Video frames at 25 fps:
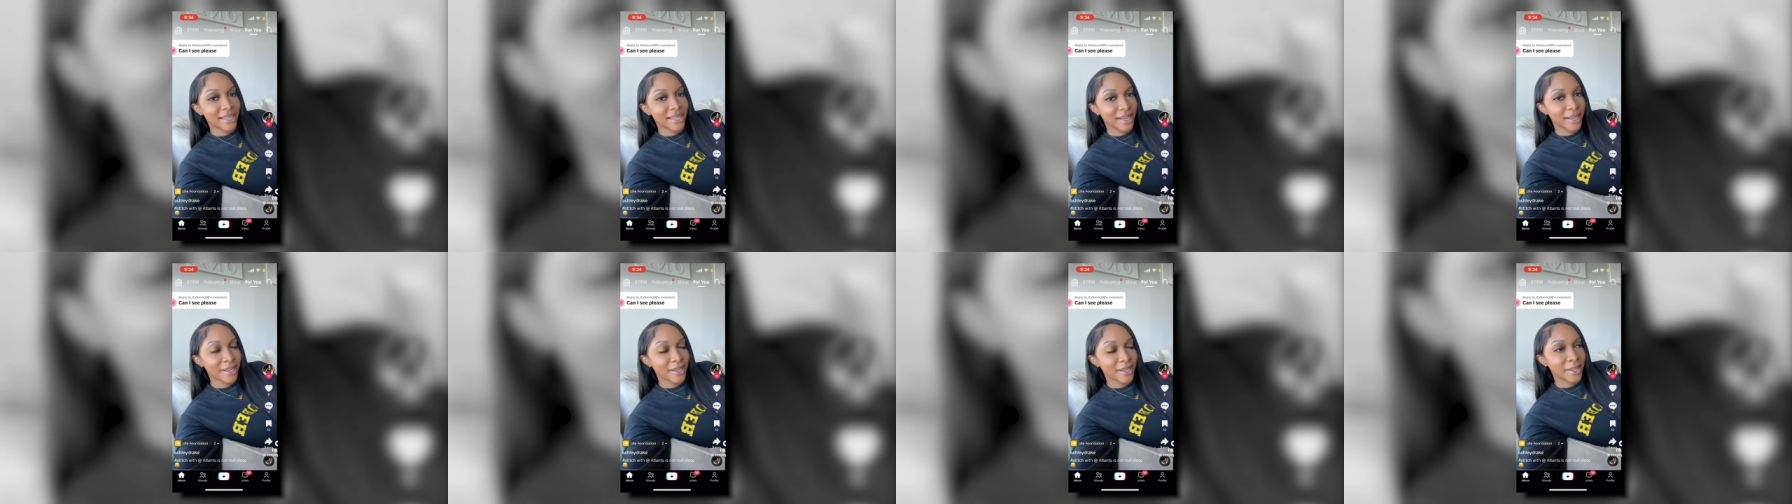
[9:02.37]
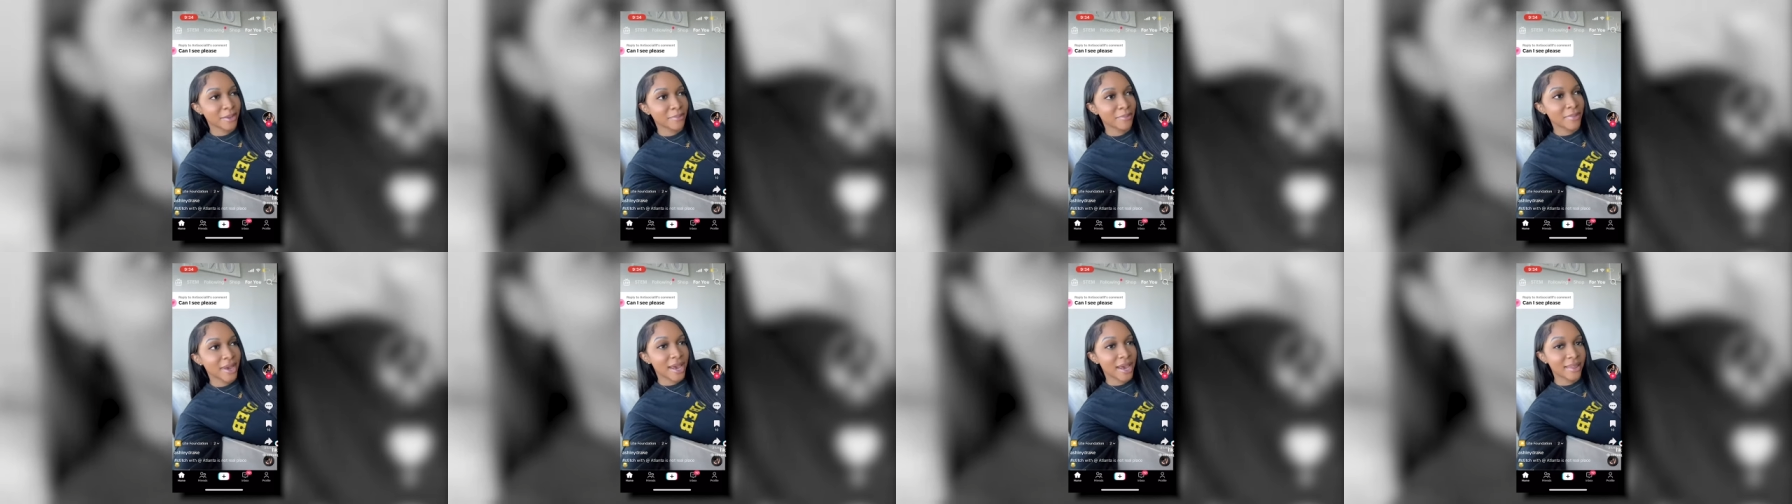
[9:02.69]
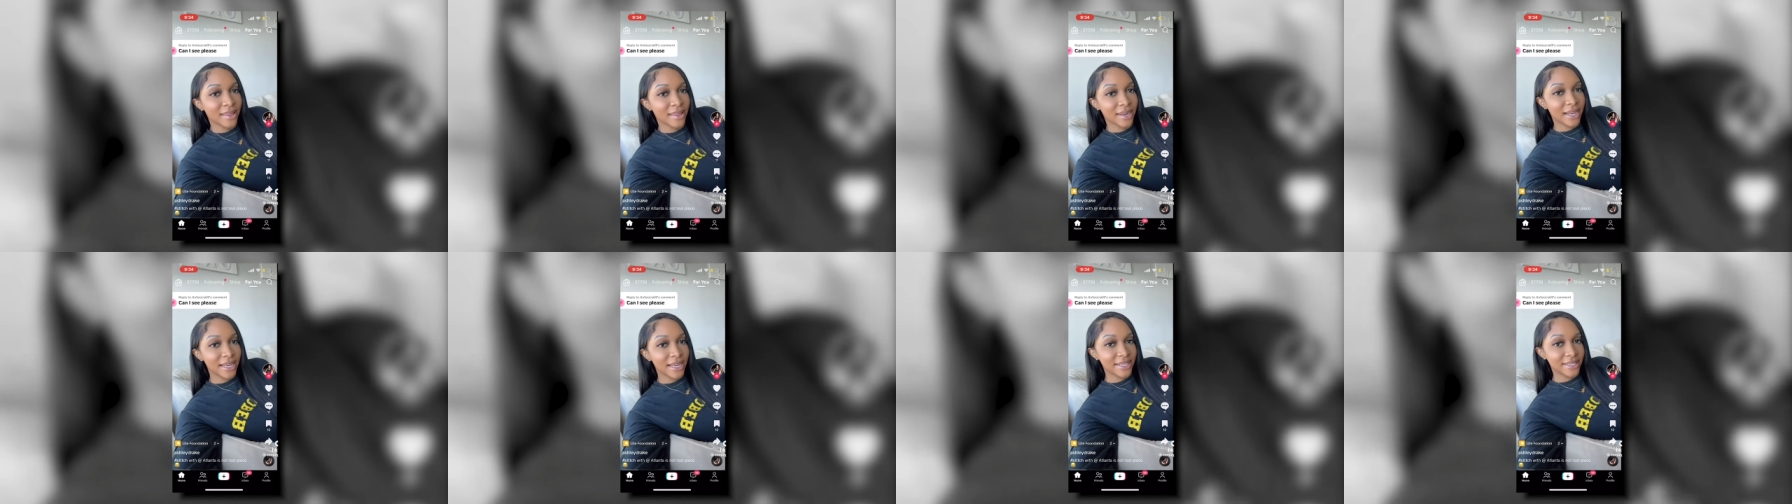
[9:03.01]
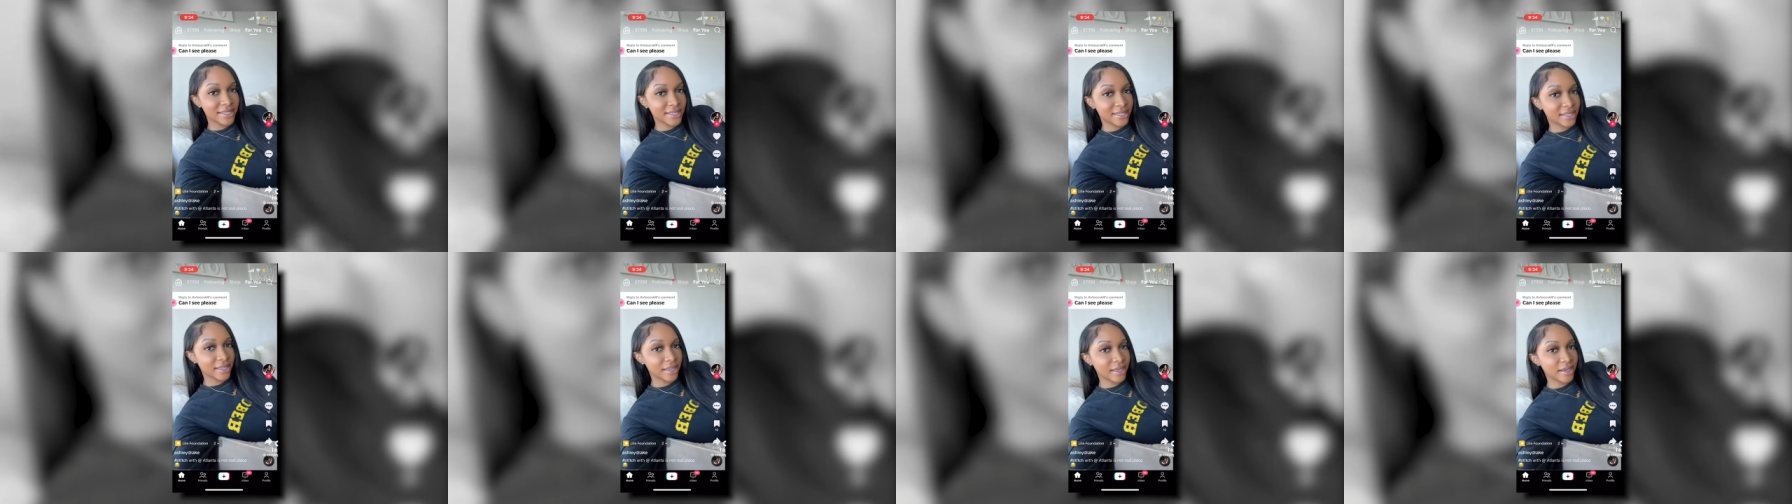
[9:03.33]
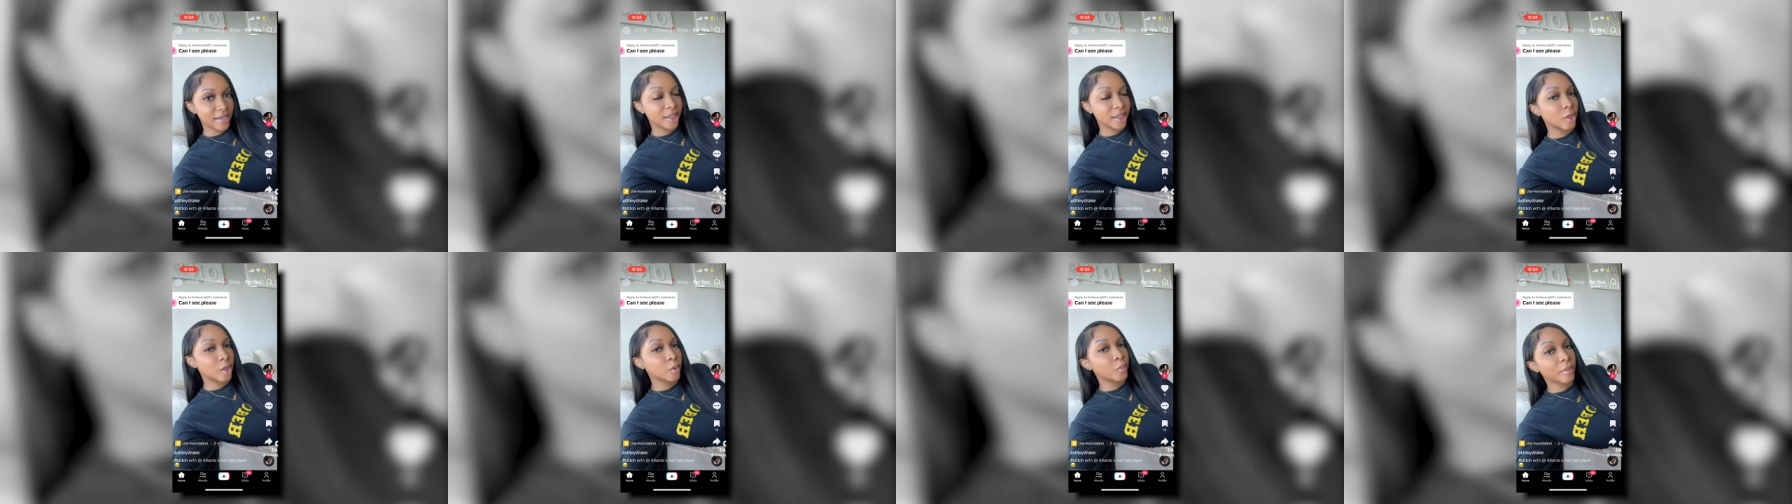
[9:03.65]
him, and then I
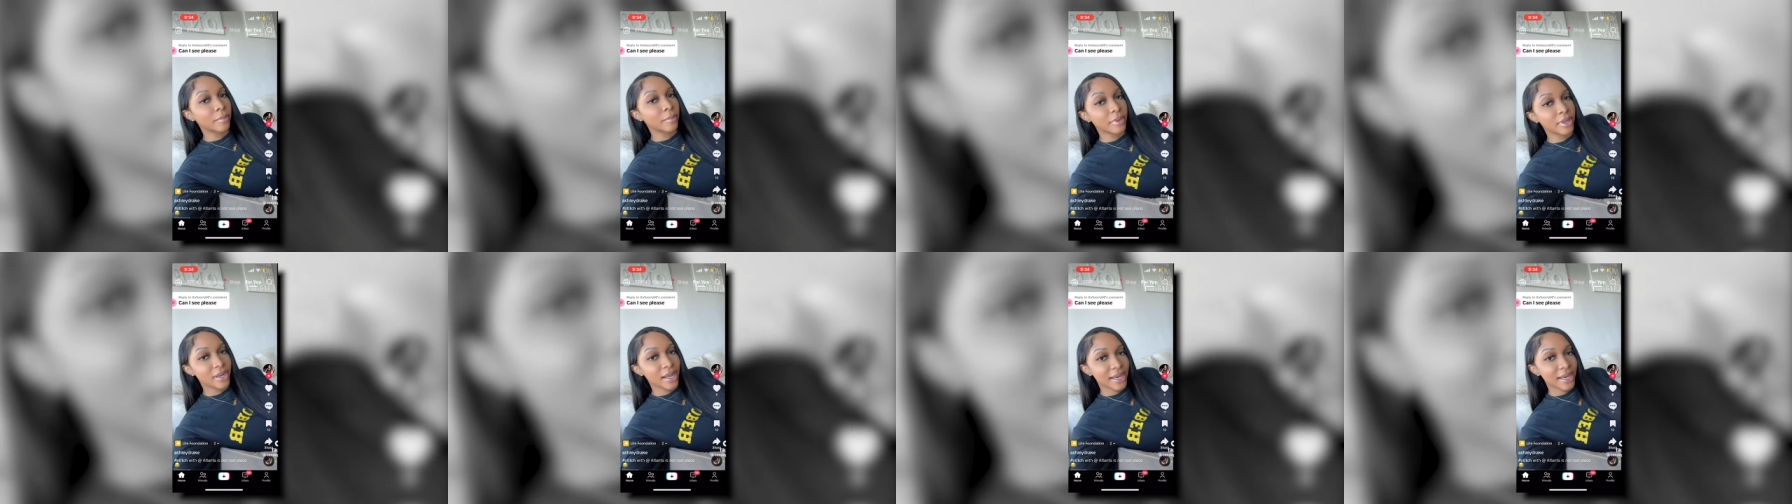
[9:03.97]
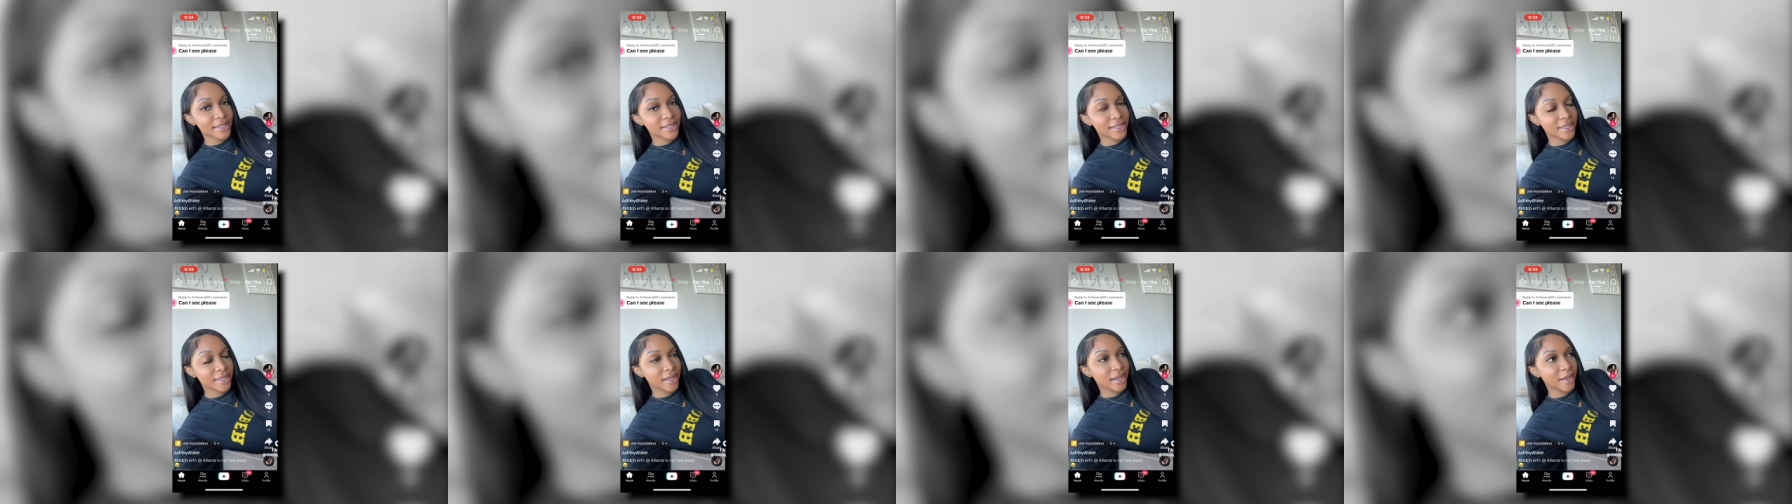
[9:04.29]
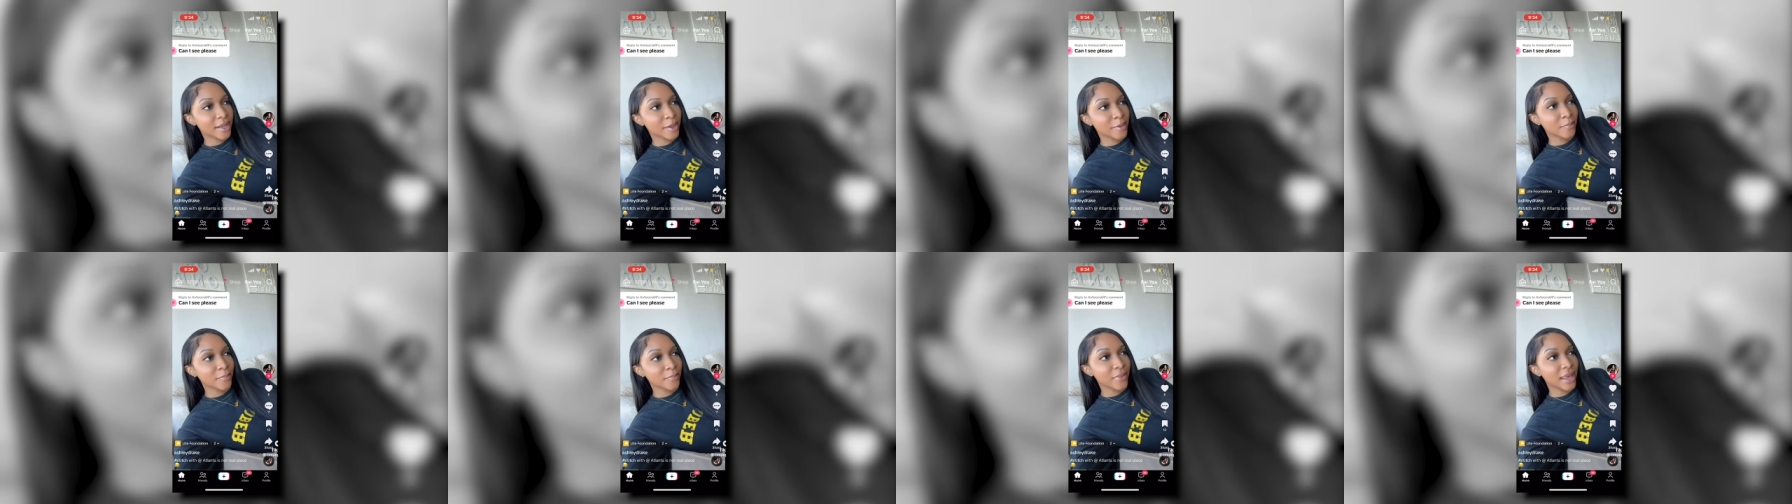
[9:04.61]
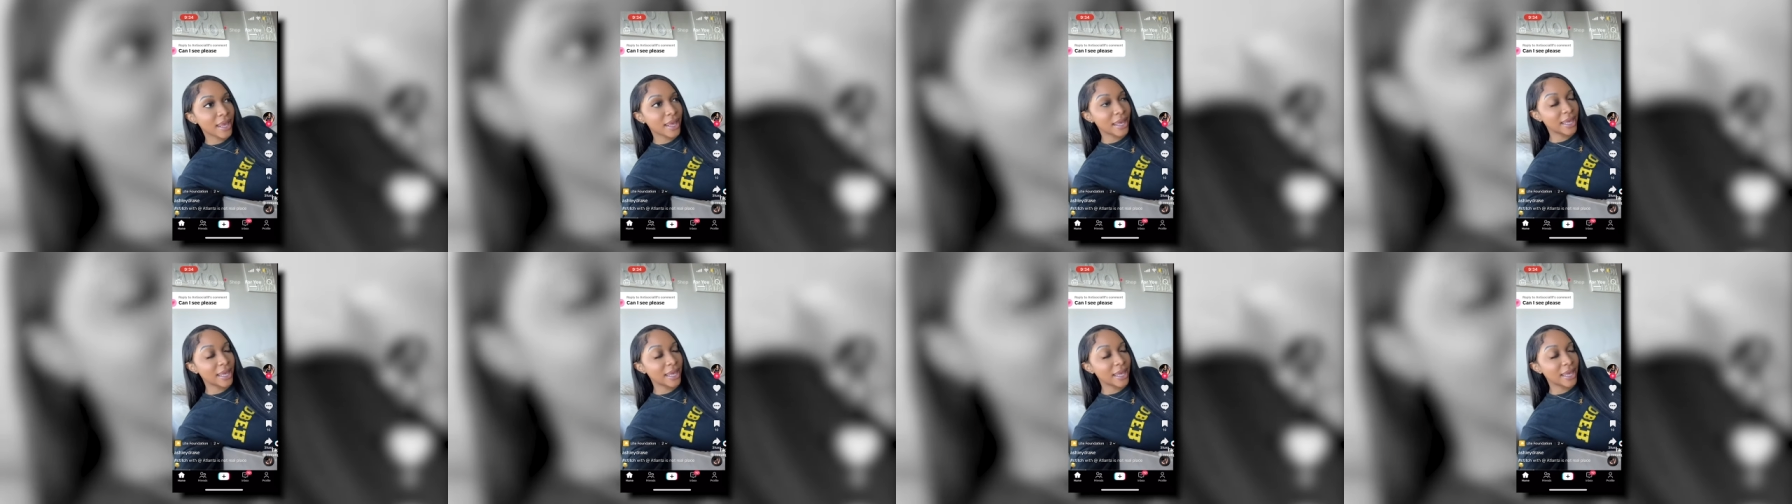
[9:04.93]
see the woman next to him,